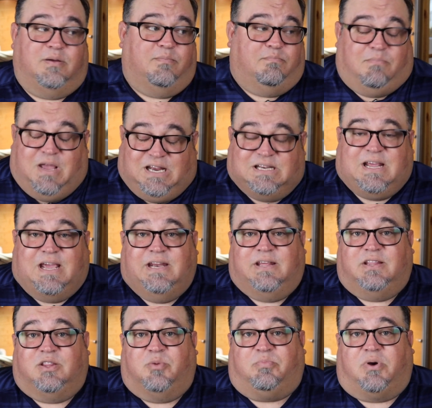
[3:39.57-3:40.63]

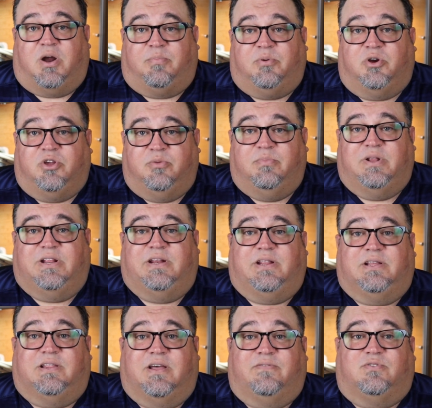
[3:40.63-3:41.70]
maintaining the proper
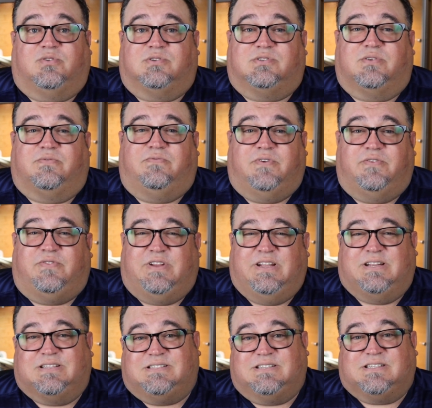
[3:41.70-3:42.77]
humidity levels of 50
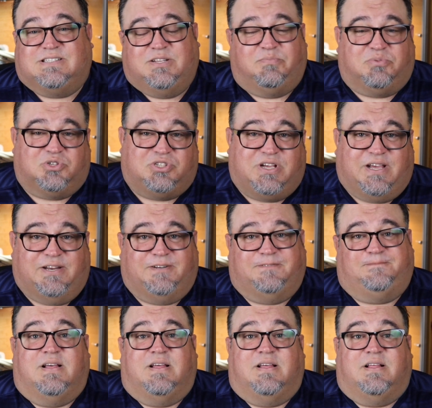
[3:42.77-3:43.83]
to 60%.
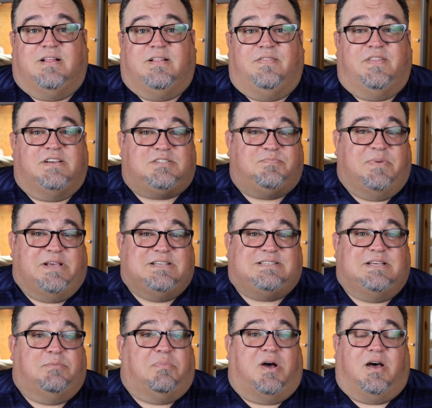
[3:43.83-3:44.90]
This may
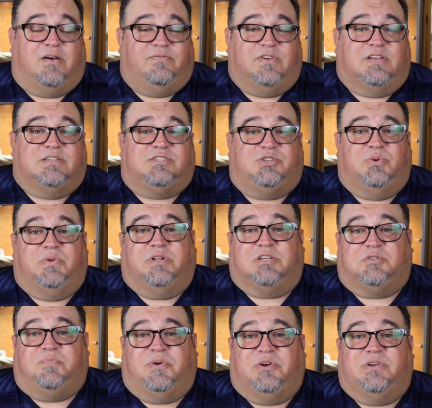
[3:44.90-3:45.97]
seem obvious to an
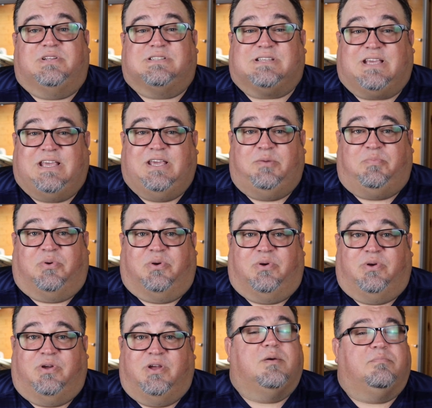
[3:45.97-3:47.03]
experienced
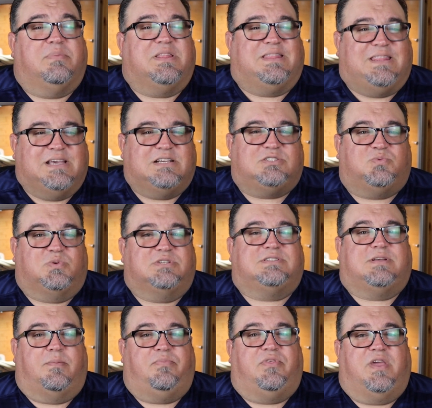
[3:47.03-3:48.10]
keeper, but this was
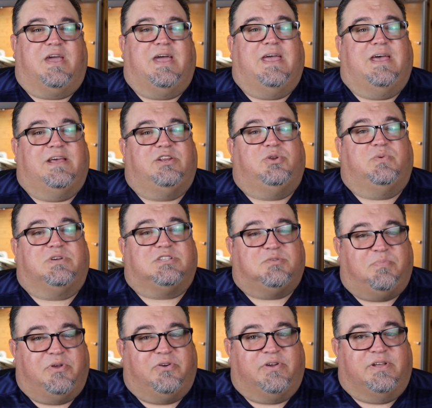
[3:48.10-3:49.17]
something I had to
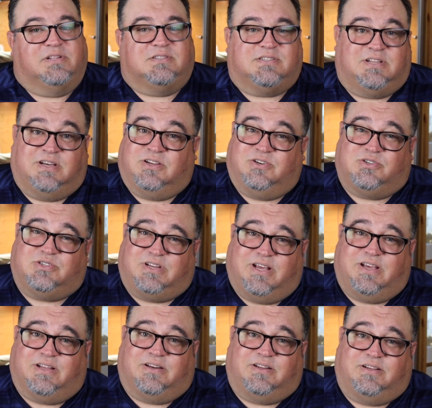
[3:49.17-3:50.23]
experience to
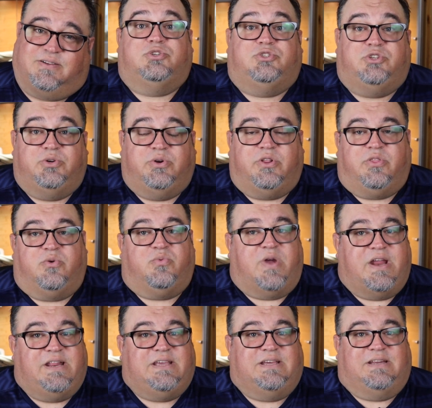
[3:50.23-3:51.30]
understand. Due to the
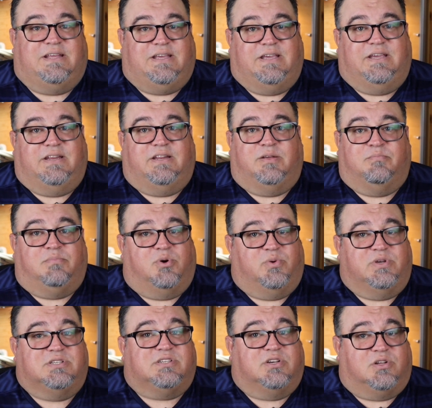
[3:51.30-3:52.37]
radiant heat in
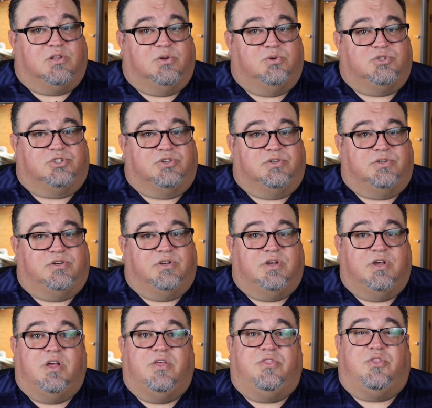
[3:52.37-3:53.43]
Bowie's enclosure,
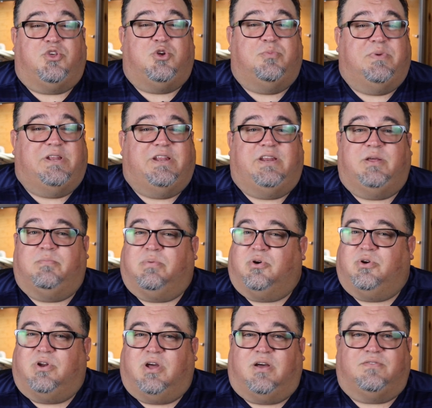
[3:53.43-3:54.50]
the humidity
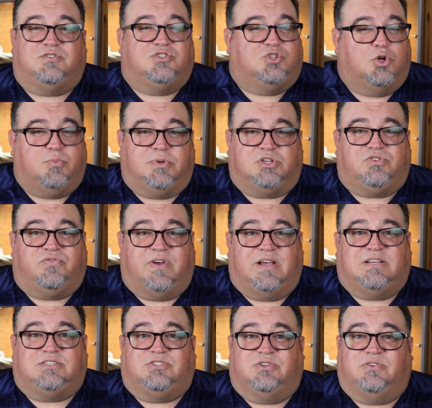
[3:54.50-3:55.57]
burned off so much
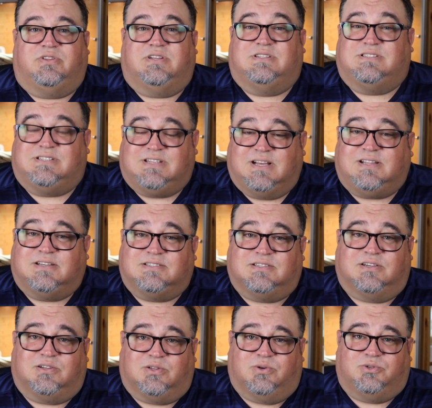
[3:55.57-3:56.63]
faster than Stella's
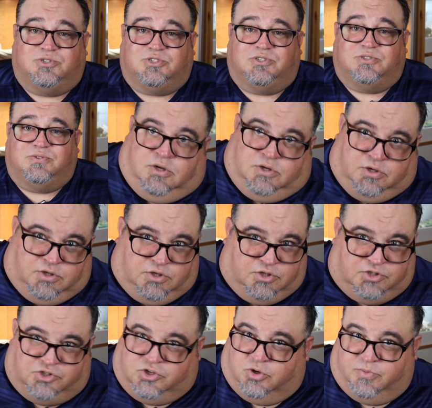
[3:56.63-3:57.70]
enclosure.
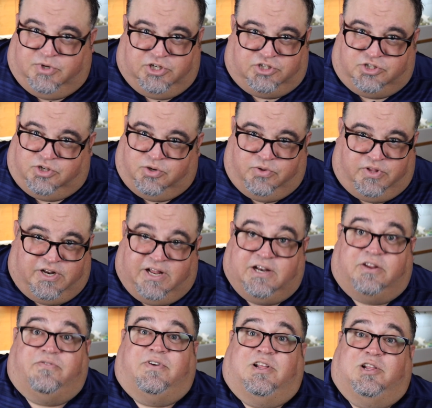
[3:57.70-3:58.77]
So much so that I
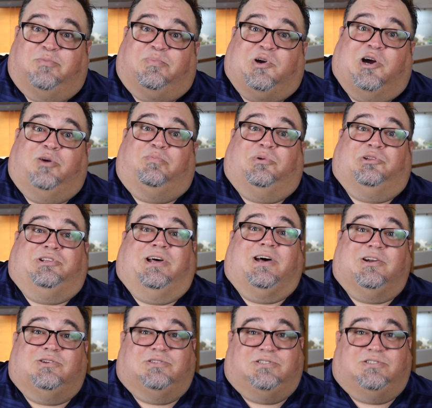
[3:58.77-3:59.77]
developed carpal tunnel